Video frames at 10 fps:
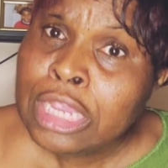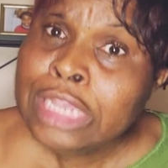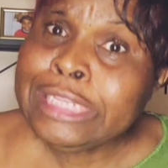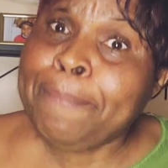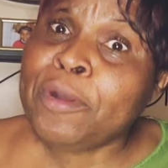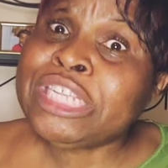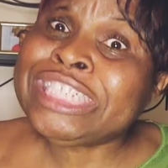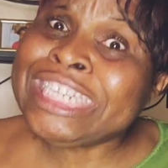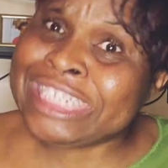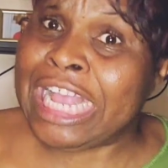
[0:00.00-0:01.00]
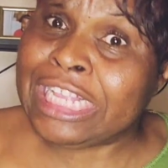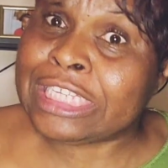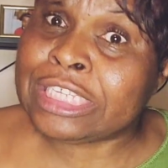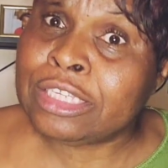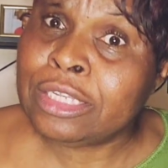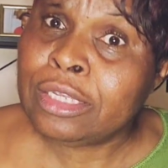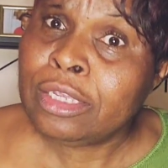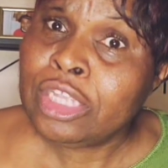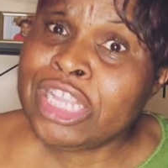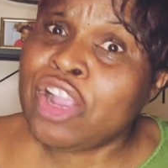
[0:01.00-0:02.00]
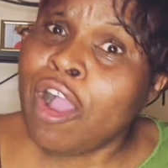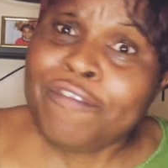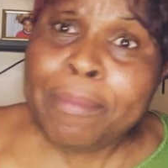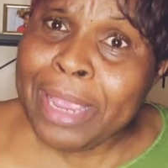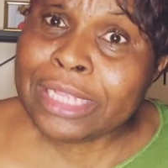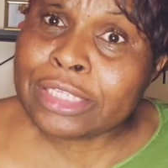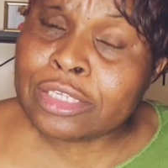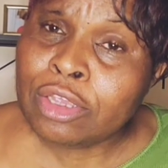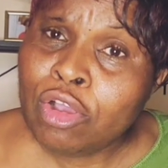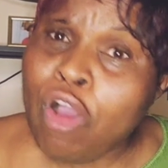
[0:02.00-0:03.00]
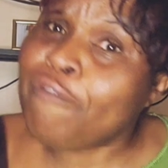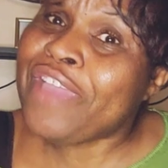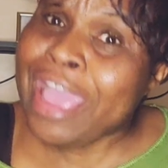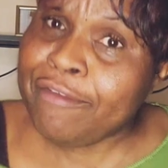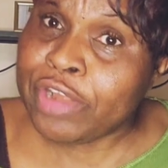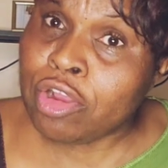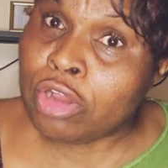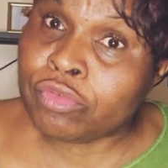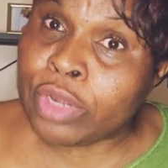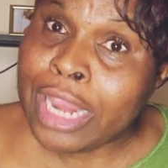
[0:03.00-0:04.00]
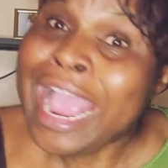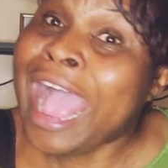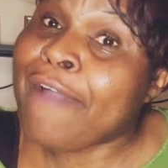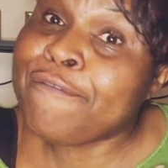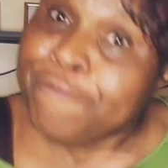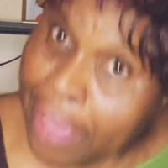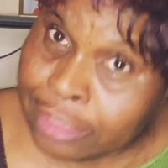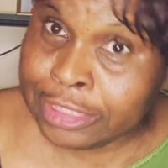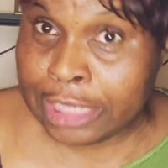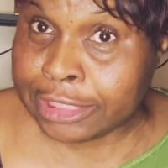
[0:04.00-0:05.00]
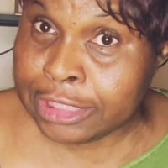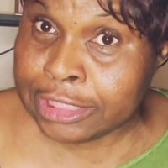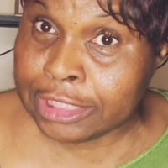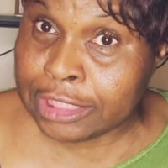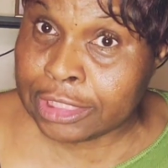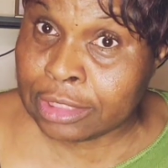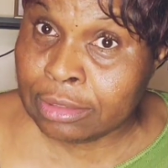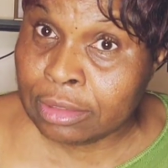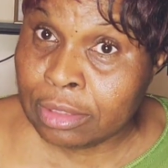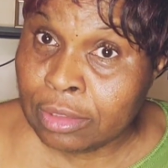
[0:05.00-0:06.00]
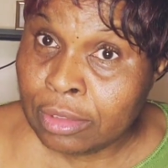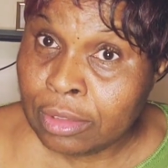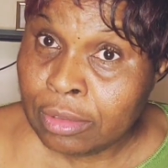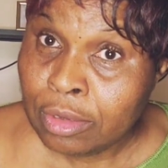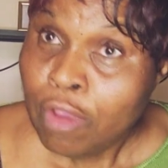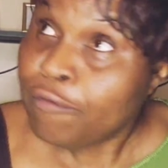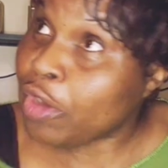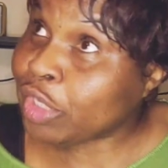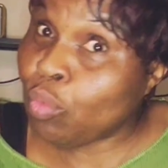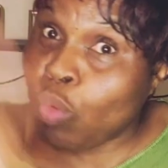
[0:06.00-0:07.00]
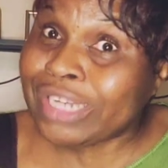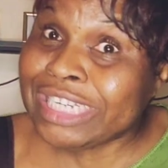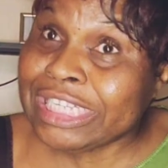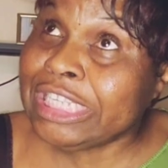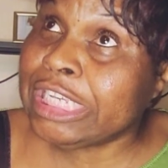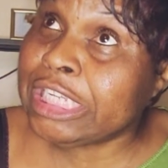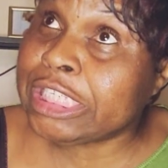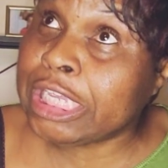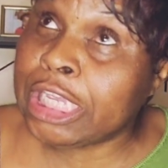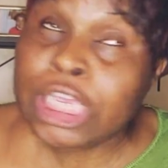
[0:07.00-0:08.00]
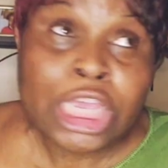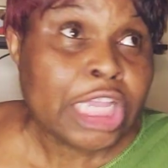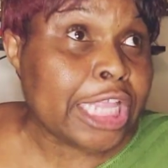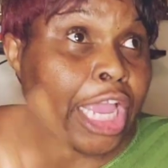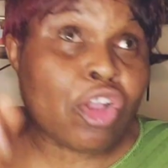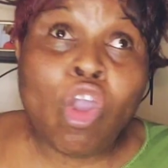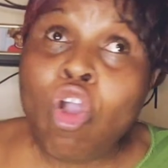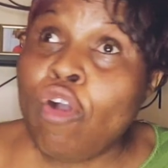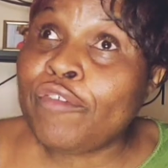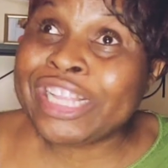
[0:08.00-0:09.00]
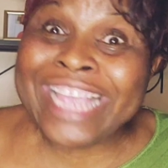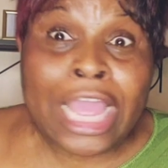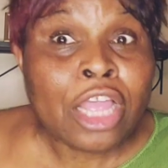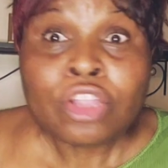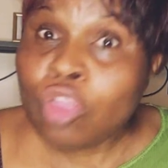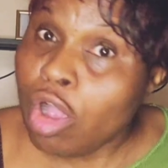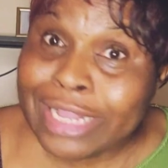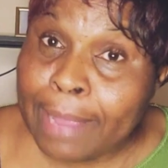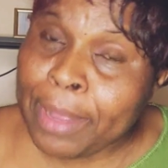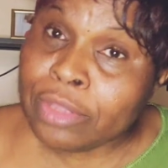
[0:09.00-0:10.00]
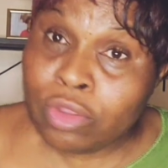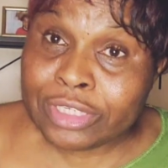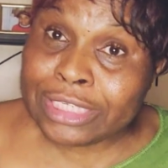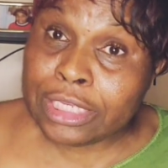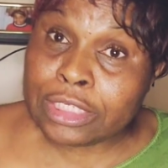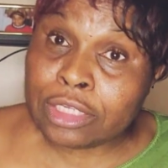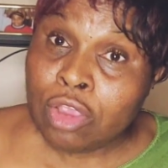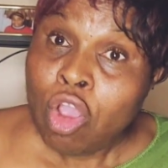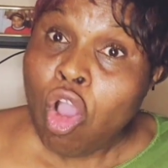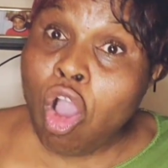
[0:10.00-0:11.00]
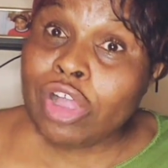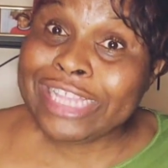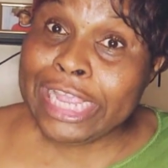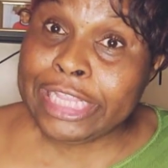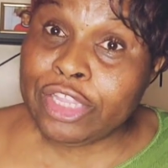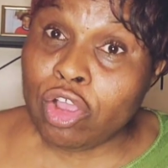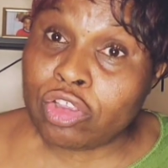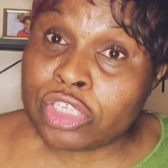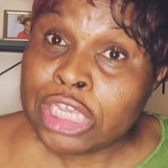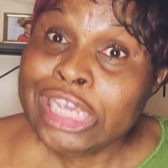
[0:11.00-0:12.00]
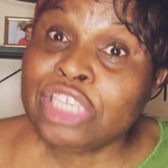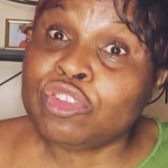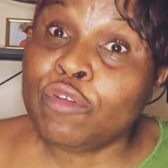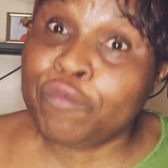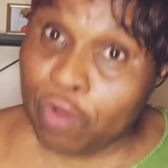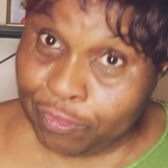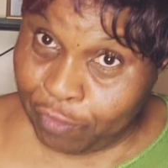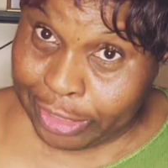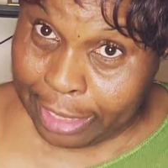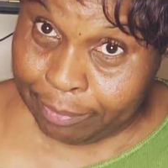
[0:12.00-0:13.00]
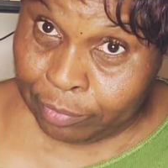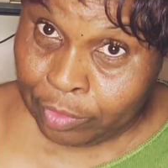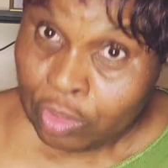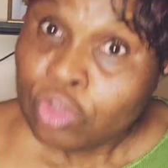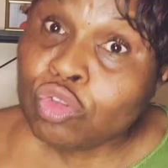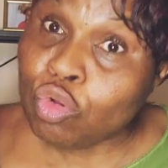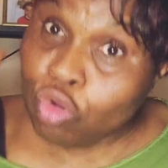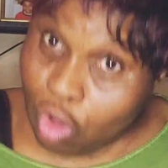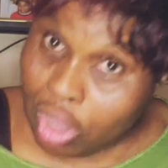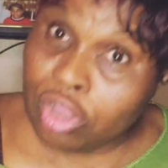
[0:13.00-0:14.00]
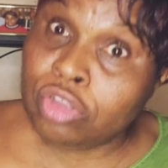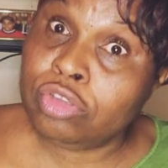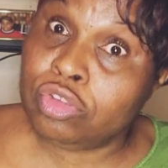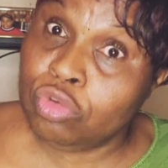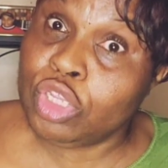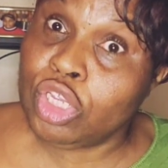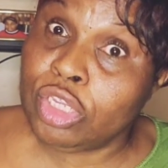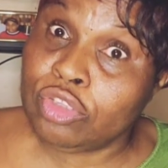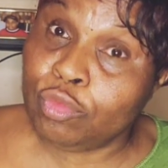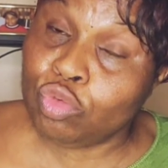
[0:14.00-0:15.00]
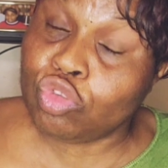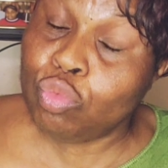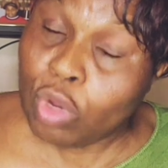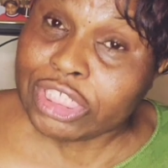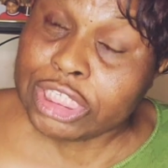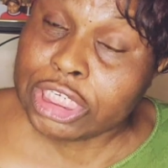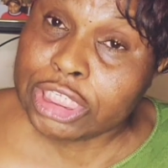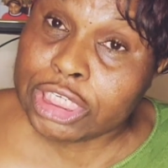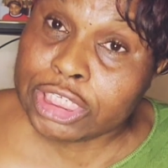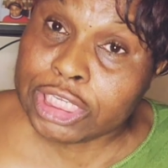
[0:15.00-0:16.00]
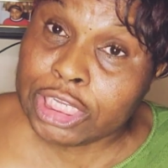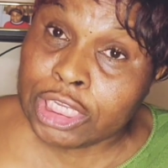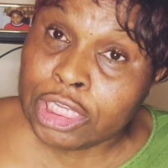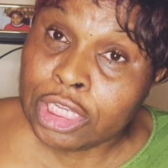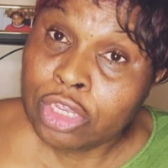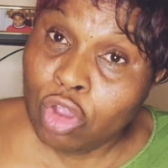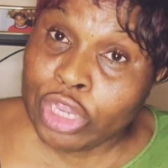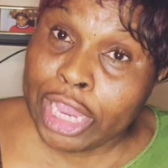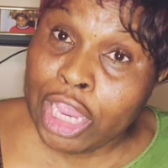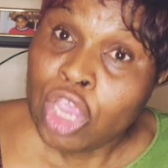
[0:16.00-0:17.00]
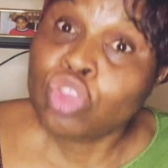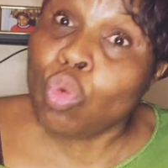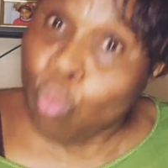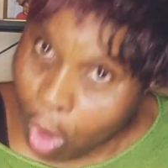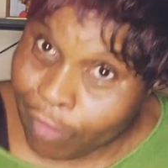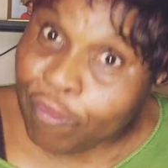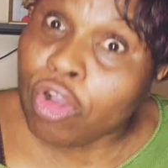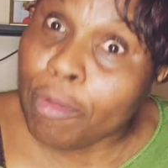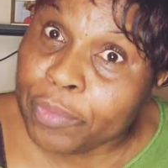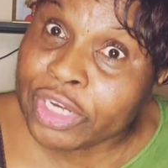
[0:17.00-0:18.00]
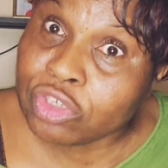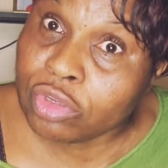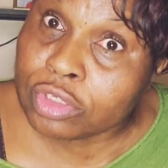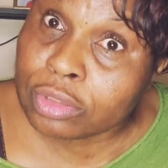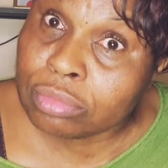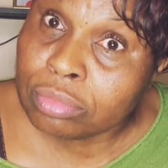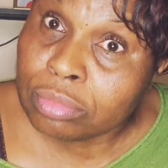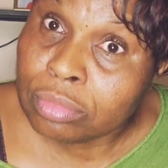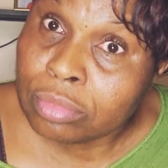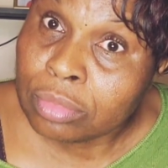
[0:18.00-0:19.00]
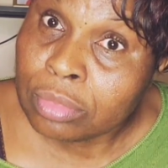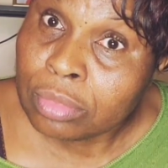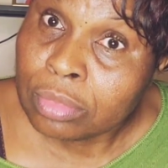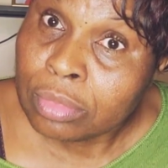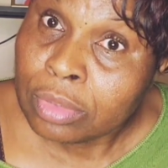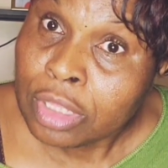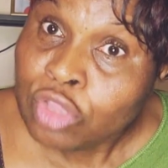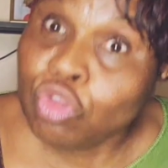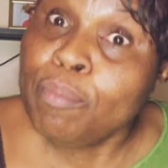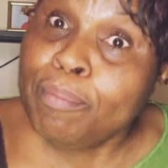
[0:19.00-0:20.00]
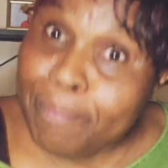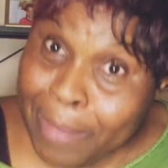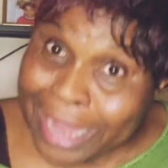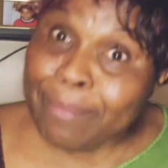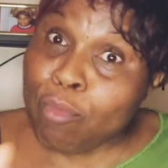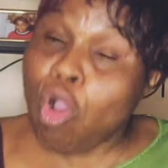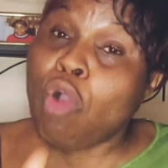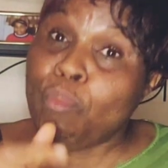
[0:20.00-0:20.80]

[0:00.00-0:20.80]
The politicians, the government of every country have failed their citizens. From the Washington, D.C., they go over there talking about nonsense. All they need us is to vote for them to go to the to Washington, D.C., okay, to work for corporations, to make more